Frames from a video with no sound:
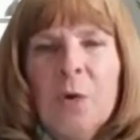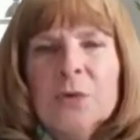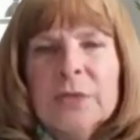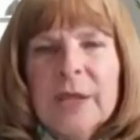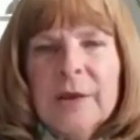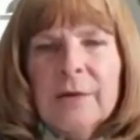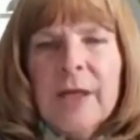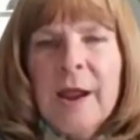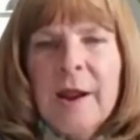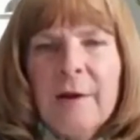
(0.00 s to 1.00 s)
wholesale
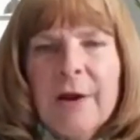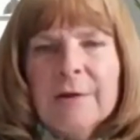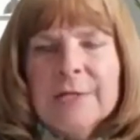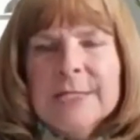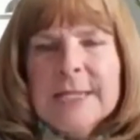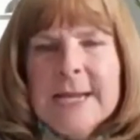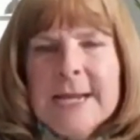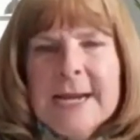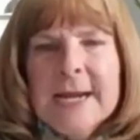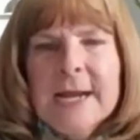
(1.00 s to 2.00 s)
carrier
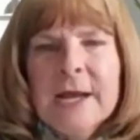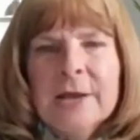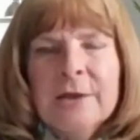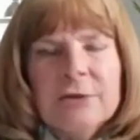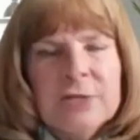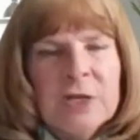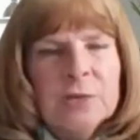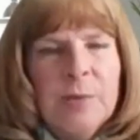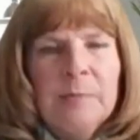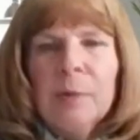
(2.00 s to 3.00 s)
today, your
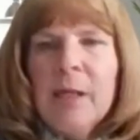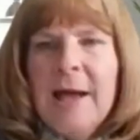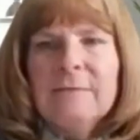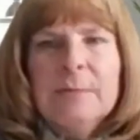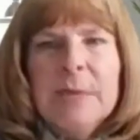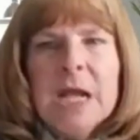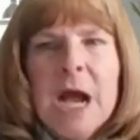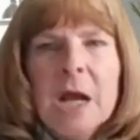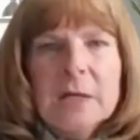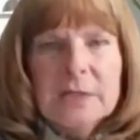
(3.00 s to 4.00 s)
salespeople have to be
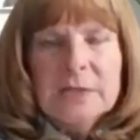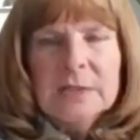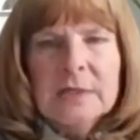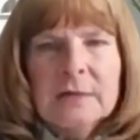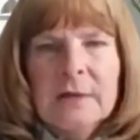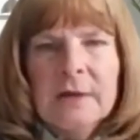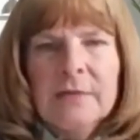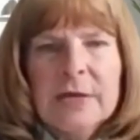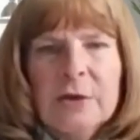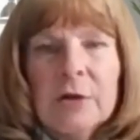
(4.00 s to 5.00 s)
cognizant
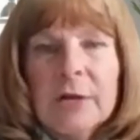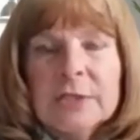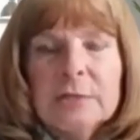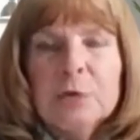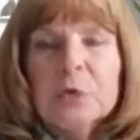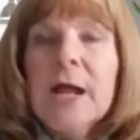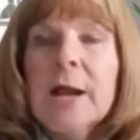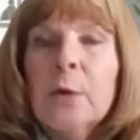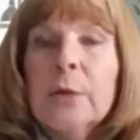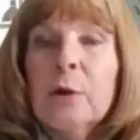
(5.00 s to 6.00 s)
that your customers
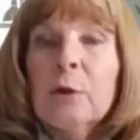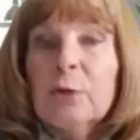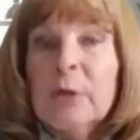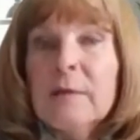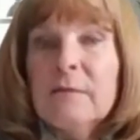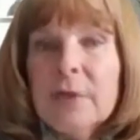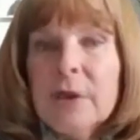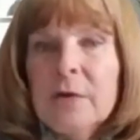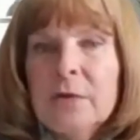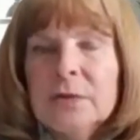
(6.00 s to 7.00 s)
not only are looking for
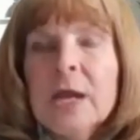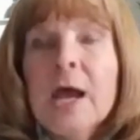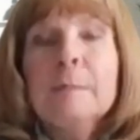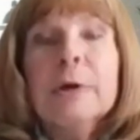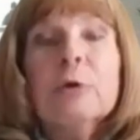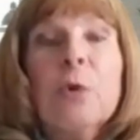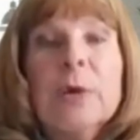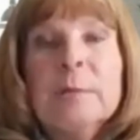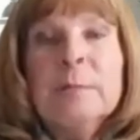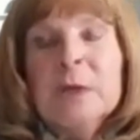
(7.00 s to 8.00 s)
those, but are
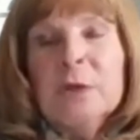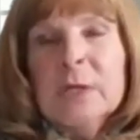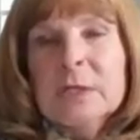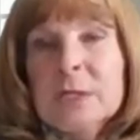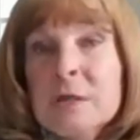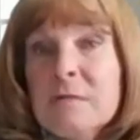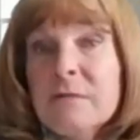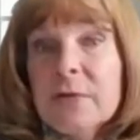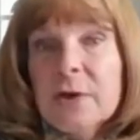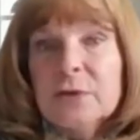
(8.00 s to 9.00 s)
going to be looking to you
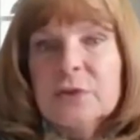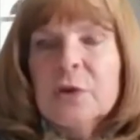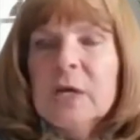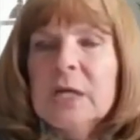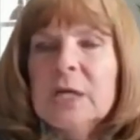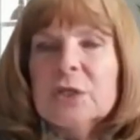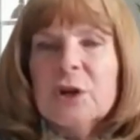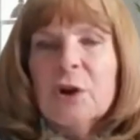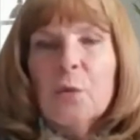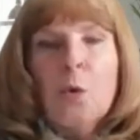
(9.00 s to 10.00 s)
for those. So you need to
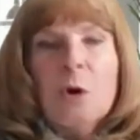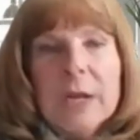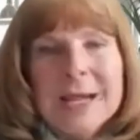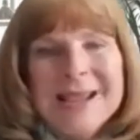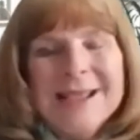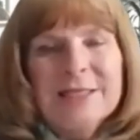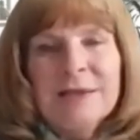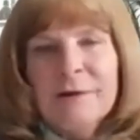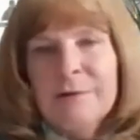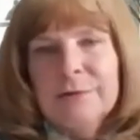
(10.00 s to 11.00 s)
start working
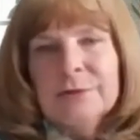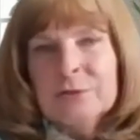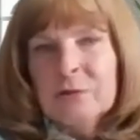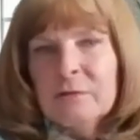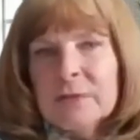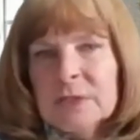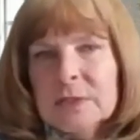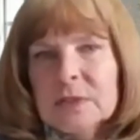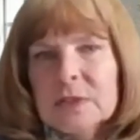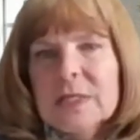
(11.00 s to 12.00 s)
those
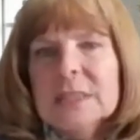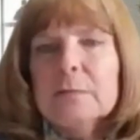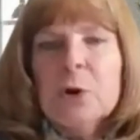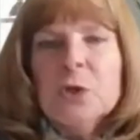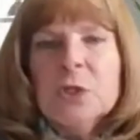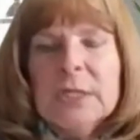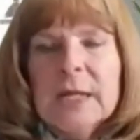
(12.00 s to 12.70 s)
services and these emerging